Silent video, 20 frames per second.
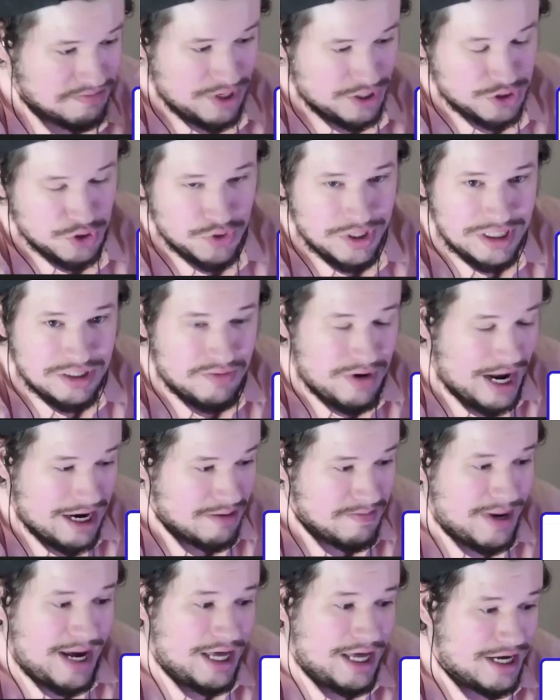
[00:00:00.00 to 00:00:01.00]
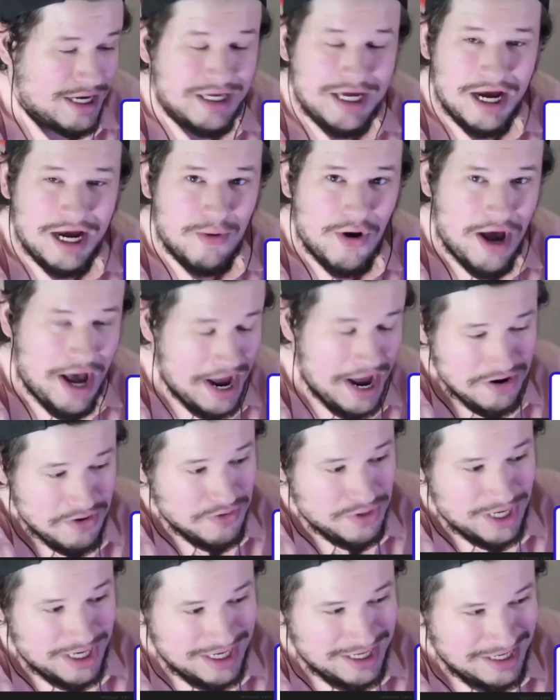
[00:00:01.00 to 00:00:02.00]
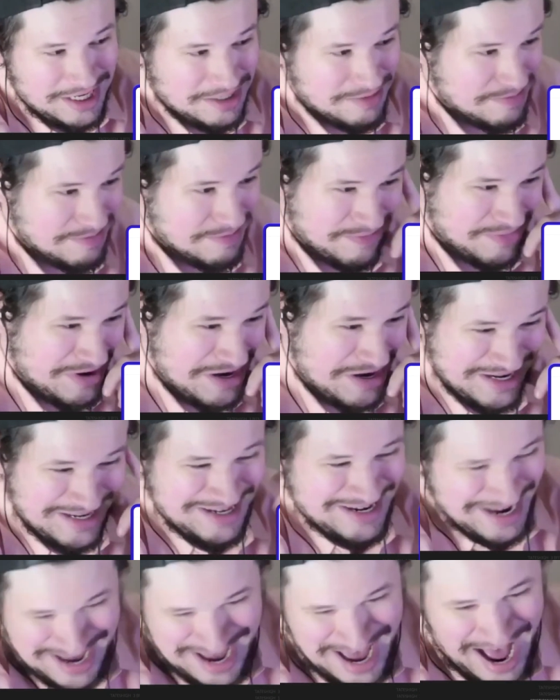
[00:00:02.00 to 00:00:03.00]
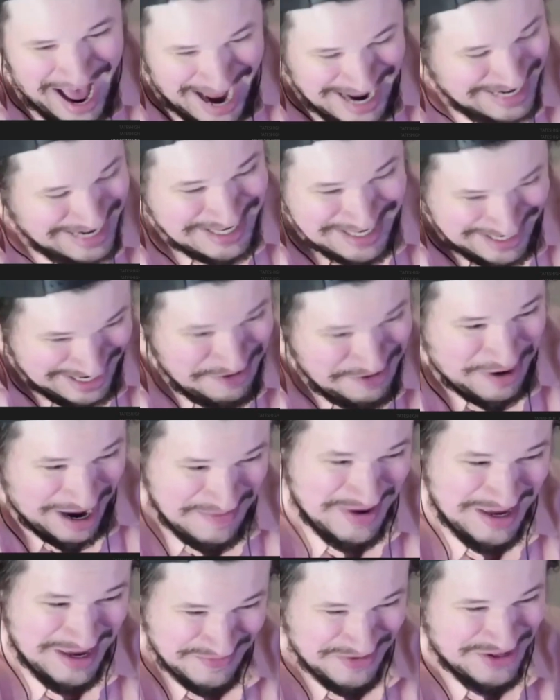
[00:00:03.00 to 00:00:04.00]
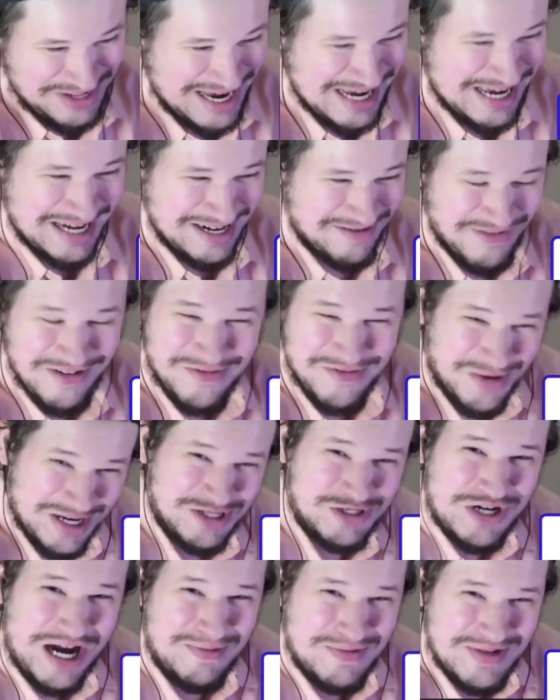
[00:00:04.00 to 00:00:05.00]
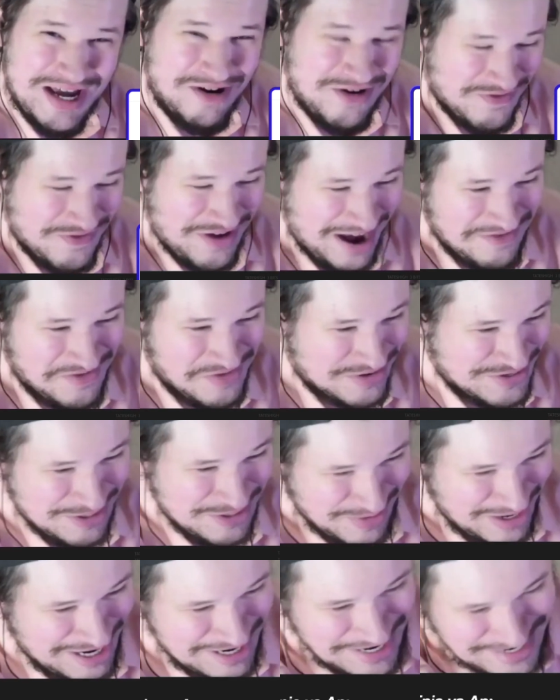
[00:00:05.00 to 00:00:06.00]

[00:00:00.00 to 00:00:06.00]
reason why I didn't buy that camera. I don't like it, but I could see why people like it. When it drops down to $500.